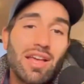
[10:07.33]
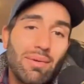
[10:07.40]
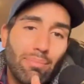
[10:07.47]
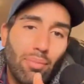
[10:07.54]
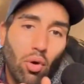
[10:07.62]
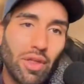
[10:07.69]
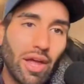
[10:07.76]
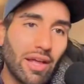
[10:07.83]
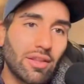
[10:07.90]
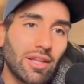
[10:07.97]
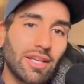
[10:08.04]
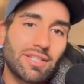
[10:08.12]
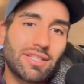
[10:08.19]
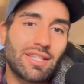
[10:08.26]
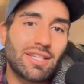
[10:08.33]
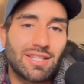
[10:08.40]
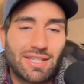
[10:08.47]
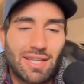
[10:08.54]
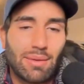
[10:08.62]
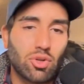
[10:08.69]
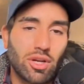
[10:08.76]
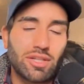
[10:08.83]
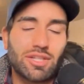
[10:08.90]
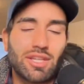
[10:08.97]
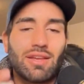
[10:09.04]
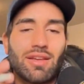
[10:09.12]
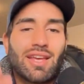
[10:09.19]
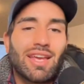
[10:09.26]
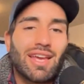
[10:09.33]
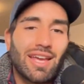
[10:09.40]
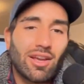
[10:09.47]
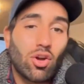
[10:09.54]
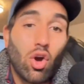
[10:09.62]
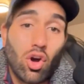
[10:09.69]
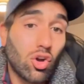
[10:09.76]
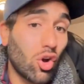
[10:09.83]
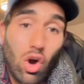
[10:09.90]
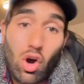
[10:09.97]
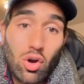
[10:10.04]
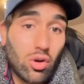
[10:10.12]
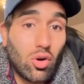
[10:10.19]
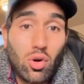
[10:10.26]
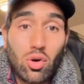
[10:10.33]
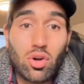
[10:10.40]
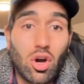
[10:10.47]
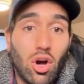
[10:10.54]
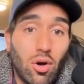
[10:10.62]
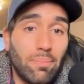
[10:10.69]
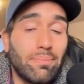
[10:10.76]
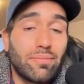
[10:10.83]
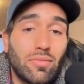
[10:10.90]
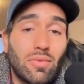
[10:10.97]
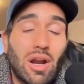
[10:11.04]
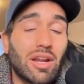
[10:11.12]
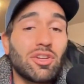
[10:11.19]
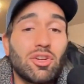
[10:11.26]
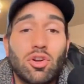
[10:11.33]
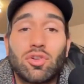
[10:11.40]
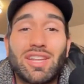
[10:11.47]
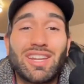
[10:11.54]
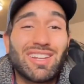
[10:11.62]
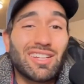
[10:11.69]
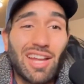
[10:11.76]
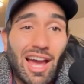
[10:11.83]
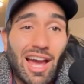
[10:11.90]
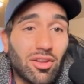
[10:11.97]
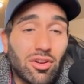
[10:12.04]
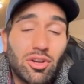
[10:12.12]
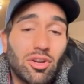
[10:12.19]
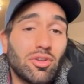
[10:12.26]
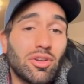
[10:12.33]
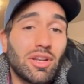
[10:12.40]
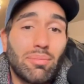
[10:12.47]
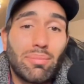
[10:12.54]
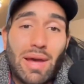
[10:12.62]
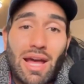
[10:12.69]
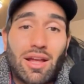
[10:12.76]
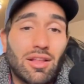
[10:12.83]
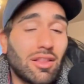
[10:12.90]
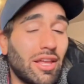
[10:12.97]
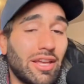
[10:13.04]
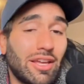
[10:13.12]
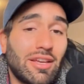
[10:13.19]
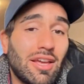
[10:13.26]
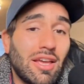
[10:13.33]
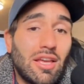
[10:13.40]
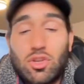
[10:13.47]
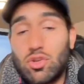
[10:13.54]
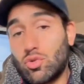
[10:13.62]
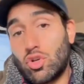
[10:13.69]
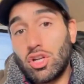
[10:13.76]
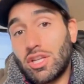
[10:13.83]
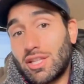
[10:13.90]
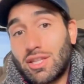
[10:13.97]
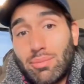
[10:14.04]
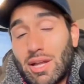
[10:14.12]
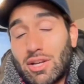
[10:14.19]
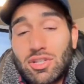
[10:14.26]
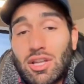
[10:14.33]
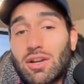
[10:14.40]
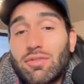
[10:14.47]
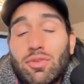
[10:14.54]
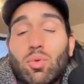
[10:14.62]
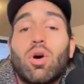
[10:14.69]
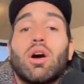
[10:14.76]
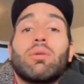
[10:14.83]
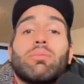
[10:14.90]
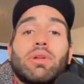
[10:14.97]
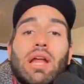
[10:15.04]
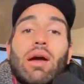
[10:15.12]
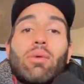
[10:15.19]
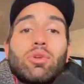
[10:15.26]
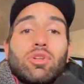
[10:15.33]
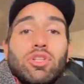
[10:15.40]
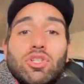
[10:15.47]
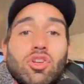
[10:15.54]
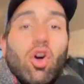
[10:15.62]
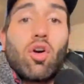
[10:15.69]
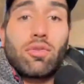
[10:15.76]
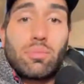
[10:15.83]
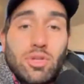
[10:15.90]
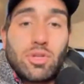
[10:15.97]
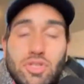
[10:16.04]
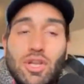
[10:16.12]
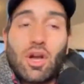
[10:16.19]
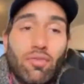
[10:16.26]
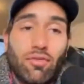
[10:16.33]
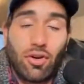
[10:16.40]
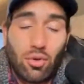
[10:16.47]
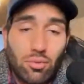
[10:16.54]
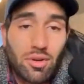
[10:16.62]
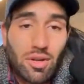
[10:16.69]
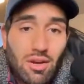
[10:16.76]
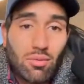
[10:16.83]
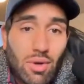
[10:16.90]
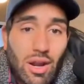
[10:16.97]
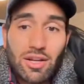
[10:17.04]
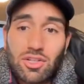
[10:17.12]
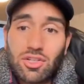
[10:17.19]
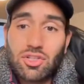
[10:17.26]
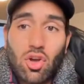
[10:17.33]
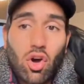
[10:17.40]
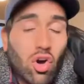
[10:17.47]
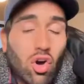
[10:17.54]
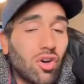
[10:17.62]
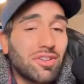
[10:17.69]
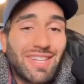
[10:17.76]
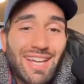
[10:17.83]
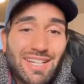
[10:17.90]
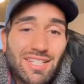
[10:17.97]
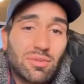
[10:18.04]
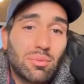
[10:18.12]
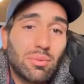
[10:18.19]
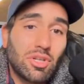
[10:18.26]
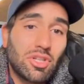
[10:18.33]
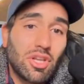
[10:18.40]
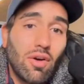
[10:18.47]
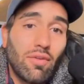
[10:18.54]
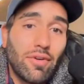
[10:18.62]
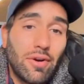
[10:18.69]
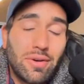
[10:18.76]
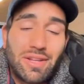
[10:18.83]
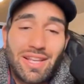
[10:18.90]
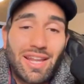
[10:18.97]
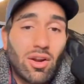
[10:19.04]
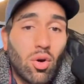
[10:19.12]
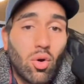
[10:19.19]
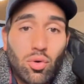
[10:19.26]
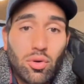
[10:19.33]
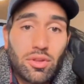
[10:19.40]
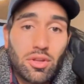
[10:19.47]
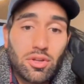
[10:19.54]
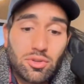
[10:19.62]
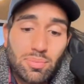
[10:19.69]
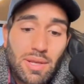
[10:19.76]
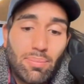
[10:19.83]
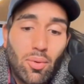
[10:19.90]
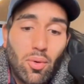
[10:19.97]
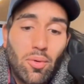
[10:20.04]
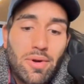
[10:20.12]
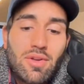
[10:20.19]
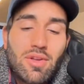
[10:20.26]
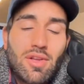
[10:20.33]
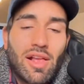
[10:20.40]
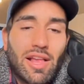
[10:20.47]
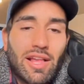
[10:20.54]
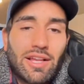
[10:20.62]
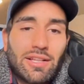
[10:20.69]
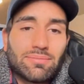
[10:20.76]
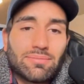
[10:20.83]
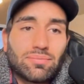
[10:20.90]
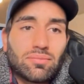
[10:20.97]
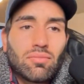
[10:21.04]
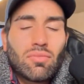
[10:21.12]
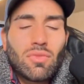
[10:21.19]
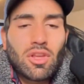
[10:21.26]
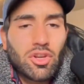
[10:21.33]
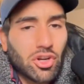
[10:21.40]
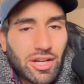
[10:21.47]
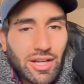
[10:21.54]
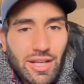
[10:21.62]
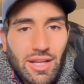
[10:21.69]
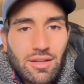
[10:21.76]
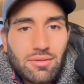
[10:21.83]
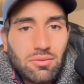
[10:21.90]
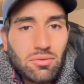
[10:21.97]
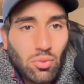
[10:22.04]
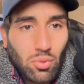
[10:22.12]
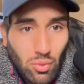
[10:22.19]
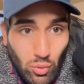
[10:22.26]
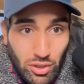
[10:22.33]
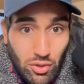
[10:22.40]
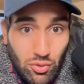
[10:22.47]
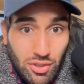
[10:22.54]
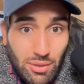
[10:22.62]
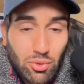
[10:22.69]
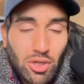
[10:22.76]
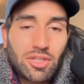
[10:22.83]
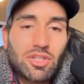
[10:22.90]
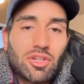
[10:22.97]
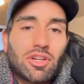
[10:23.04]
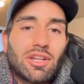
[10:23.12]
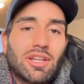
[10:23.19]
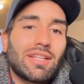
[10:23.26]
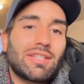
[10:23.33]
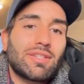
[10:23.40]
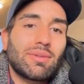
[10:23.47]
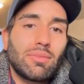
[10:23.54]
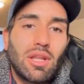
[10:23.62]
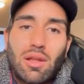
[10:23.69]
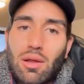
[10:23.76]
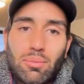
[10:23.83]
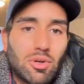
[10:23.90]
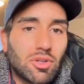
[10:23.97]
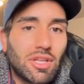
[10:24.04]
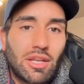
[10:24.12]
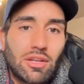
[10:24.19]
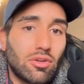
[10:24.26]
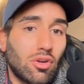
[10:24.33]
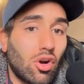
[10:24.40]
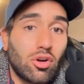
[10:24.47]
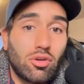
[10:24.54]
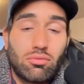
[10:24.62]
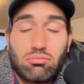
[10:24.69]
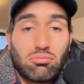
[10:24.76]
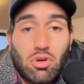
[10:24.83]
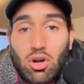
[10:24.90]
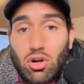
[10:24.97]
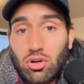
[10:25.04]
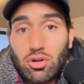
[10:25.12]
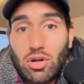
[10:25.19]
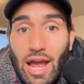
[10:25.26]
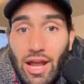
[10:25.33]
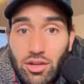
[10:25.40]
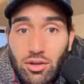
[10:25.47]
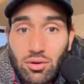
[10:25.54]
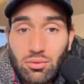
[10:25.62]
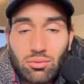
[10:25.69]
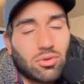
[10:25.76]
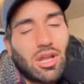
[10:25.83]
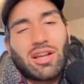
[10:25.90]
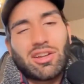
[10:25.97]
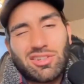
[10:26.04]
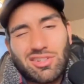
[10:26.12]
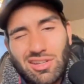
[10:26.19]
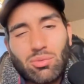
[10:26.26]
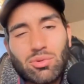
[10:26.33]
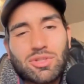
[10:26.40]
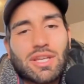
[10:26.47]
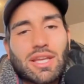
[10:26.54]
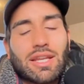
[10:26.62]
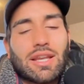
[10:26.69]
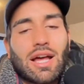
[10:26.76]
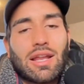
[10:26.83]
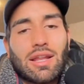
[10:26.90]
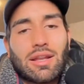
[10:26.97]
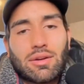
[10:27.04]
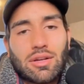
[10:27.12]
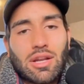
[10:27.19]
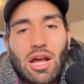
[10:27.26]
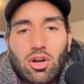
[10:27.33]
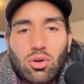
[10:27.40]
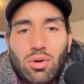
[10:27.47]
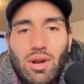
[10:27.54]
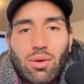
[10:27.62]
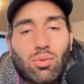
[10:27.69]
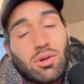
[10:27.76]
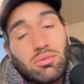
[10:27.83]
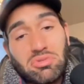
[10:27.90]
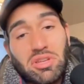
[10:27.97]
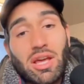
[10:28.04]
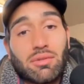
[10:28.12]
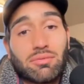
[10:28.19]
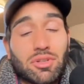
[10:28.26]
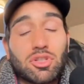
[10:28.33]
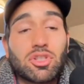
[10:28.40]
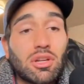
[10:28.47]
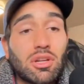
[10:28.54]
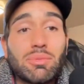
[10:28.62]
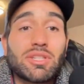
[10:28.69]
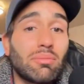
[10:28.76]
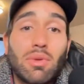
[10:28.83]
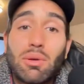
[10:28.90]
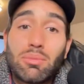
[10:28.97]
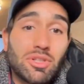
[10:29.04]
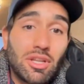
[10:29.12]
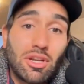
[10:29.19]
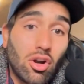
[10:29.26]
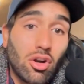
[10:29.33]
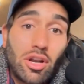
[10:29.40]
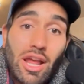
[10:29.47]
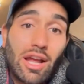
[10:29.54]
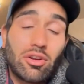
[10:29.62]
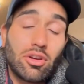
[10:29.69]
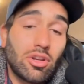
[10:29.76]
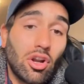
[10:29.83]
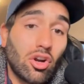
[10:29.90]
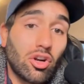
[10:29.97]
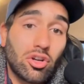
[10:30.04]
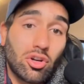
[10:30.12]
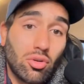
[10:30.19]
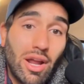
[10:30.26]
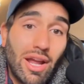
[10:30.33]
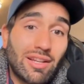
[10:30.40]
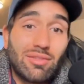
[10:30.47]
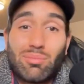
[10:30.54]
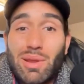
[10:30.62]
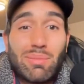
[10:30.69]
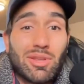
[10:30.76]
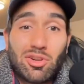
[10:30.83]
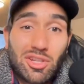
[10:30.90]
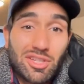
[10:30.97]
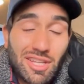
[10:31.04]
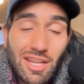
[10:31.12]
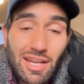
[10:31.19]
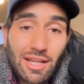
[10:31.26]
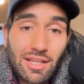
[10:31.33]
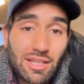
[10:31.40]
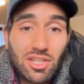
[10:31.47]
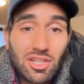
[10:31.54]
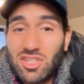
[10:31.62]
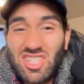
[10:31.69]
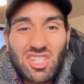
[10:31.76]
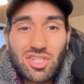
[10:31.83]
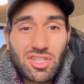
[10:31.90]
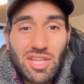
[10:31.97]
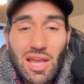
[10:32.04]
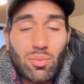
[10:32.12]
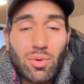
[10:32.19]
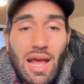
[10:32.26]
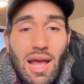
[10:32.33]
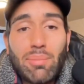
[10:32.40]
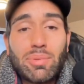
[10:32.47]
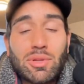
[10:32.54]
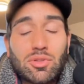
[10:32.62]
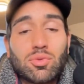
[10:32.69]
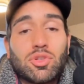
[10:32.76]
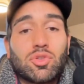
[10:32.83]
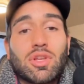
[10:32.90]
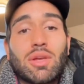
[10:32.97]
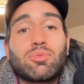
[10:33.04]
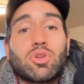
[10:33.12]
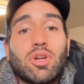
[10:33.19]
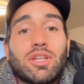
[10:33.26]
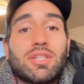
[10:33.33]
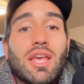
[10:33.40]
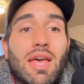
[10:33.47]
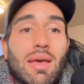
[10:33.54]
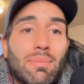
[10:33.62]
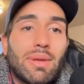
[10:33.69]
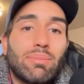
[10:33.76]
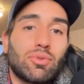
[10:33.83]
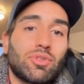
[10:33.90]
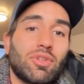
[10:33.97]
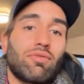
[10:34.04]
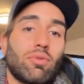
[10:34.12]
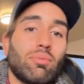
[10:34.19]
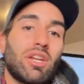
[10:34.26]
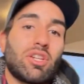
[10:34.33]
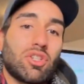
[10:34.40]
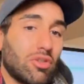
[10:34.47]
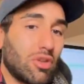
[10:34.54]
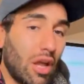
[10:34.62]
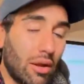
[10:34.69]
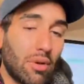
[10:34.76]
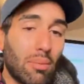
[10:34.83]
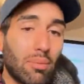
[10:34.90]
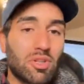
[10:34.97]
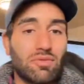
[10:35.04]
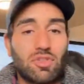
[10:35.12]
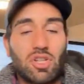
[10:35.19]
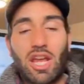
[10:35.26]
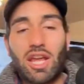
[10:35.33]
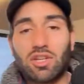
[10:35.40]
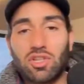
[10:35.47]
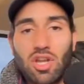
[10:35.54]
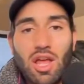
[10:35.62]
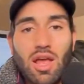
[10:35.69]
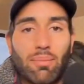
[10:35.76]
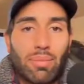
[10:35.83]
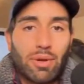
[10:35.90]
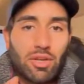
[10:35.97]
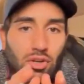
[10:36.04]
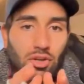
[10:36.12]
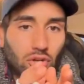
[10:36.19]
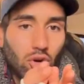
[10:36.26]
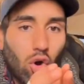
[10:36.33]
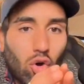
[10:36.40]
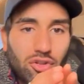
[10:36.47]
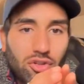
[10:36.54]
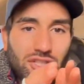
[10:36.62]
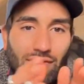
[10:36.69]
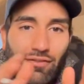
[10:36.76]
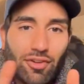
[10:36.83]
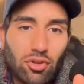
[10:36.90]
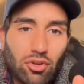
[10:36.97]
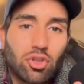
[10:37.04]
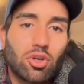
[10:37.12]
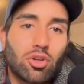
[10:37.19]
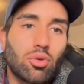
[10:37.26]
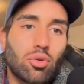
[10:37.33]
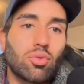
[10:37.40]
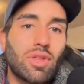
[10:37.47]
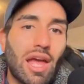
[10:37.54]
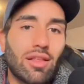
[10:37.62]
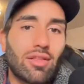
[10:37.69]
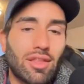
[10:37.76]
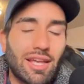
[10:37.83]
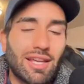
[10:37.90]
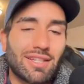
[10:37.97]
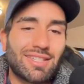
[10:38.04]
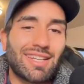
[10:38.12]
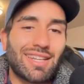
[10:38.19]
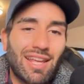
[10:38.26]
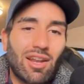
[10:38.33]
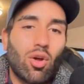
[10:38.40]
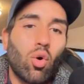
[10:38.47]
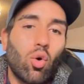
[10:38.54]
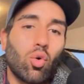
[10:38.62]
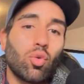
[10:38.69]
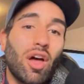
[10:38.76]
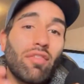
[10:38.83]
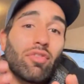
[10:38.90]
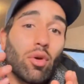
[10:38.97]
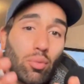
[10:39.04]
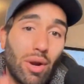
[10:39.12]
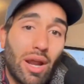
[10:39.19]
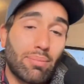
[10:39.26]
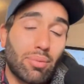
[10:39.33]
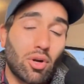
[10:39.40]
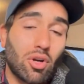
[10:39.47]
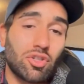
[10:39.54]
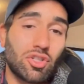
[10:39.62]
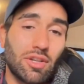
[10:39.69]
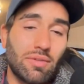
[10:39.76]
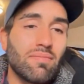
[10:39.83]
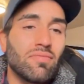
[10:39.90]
Pull that list, skip trace it, and call them. Right? You don't need a dialer. You don't need like you could get the batch dialer if you want, but I would just call from your cell phone, right? Just call and text from your cell phone and get a hold of those people. And you're going to get, when you skip trace, you're going to get some numbers that aren't accurate. I wouldn't say not correct. Well, yeah, there's going to be some numbers that aren't accurate, aren't correct, or maybe they're disconnected, because that's just what happens when you skip trace people's information. Numbers have changed, but your goal is to filter through that list and get a hold of the right person.